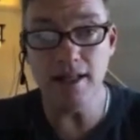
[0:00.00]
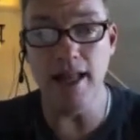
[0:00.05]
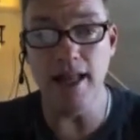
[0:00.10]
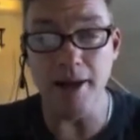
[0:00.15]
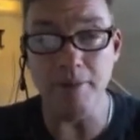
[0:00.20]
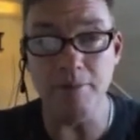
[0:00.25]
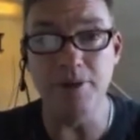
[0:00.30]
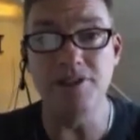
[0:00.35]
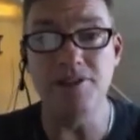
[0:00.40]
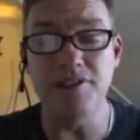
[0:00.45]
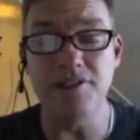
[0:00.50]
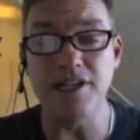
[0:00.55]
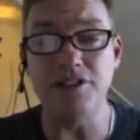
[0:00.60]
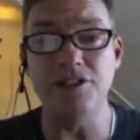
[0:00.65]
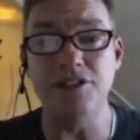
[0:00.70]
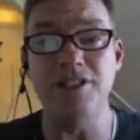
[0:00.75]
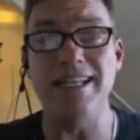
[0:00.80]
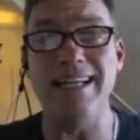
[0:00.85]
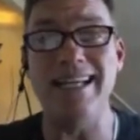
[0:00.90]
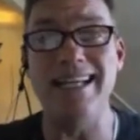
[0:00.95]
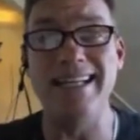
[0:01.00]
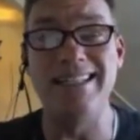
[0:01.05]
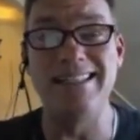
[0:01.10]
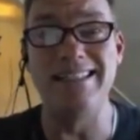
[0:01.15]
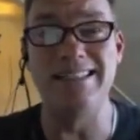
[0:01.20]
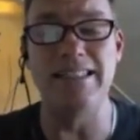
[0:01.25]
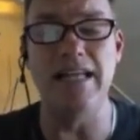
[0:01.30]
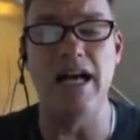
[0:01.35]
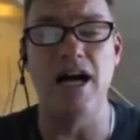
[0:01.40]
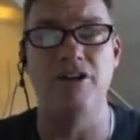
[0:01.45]
client presentation
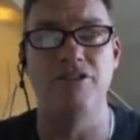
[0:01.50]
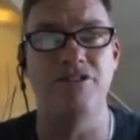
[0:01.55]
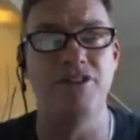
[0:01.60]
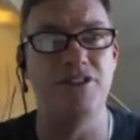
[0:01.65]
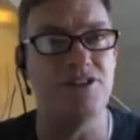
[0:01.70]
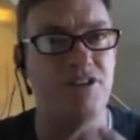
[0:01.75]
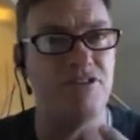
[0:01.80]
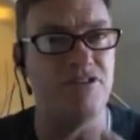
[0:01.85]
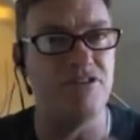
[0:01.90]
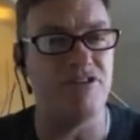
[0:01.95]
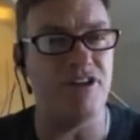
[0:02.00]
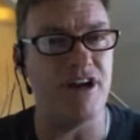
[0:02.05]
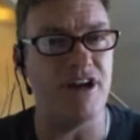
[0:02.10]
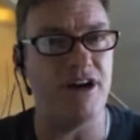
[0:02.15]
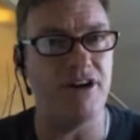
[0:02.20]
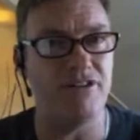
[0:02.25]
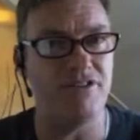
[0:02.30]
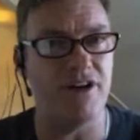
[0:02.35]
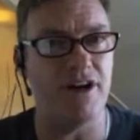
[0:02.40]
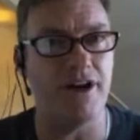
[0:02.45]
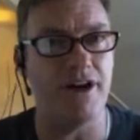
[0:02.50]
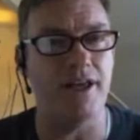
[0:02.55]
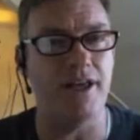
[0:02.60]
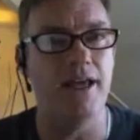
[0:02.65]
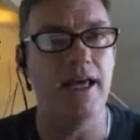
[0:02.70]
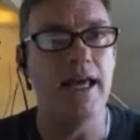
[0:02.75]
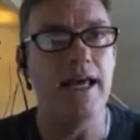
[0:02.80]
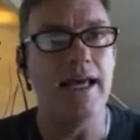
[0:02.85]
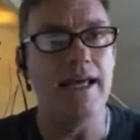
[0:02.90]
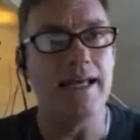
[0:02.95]
itself is a very,
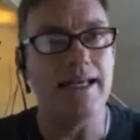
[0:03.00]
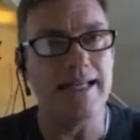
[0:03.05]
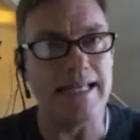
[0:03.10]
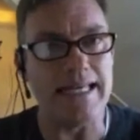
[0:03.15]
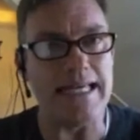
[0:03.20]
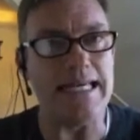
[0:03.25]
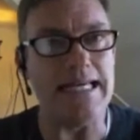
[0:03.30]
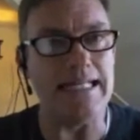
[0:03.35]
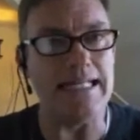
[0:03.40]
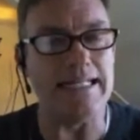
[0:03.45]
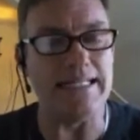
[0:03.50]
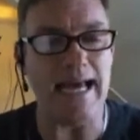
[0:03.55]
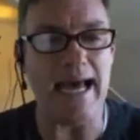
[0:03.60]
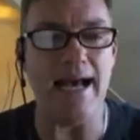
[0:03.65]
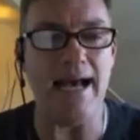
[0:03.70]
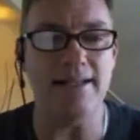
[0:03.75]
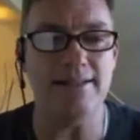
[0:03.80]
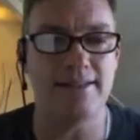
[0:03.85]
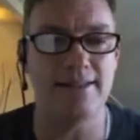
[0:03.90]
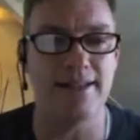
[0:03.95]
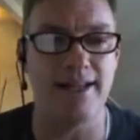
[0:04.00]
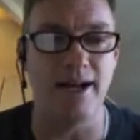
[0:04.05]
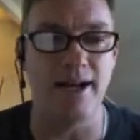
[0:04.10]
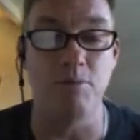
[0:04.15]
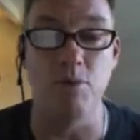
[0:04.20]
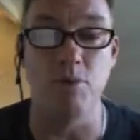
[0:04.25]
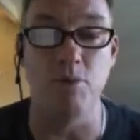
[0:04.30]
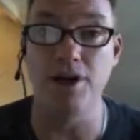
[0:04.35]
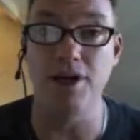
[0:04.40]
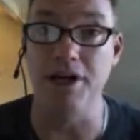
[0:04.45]
very key task
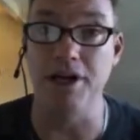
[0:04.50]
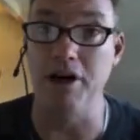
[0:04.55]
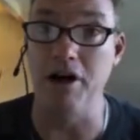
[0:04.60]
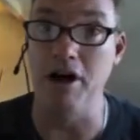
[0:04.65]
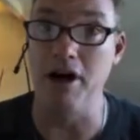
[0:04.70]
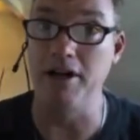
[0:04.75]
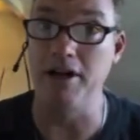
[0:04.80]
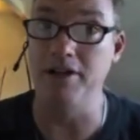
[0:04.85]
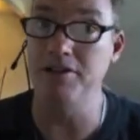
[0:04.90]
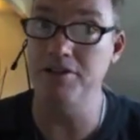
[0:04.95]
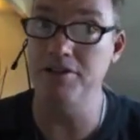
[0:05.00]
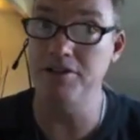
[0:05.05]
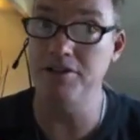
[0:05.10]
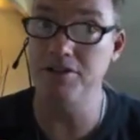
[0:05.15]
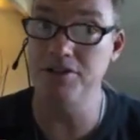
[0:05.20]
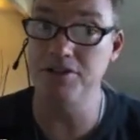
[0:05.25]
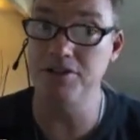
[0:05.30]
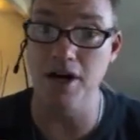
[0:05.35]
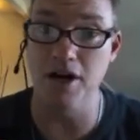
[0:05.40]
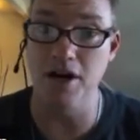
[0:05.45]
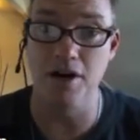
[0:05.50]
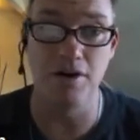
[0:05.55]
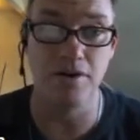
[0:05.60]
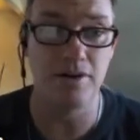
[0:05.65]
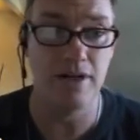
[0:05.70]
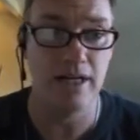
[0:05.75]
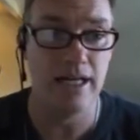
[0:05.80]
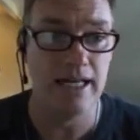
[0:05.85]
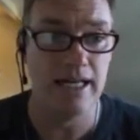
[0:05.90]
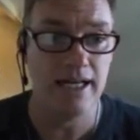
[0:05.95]
that I'm working on.
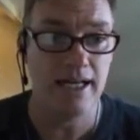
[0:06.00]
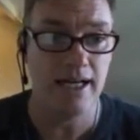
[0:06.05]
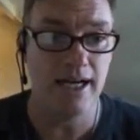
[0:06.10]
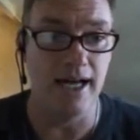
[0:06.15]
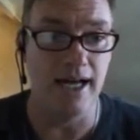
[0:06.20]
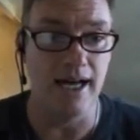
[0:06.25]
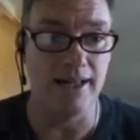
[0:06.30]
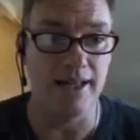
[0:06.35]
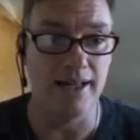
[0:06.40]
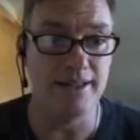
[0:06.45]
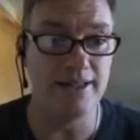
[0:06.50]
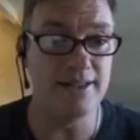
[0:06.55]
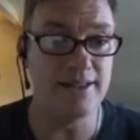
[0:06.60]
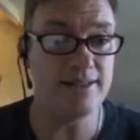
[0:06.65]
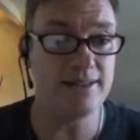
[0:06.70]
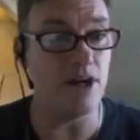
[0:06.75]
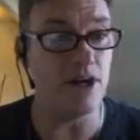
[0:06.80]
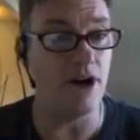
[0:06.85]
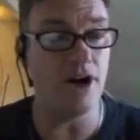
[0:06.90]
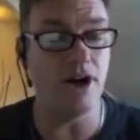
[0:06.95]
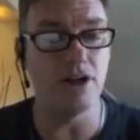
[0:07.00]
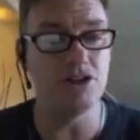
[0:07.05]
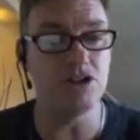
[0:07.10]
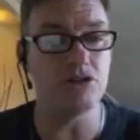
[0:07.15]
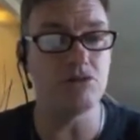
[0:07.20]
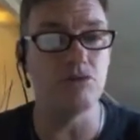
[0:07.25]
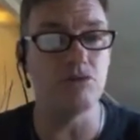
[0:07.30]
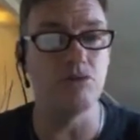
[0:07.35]
So in this scenario, I'll just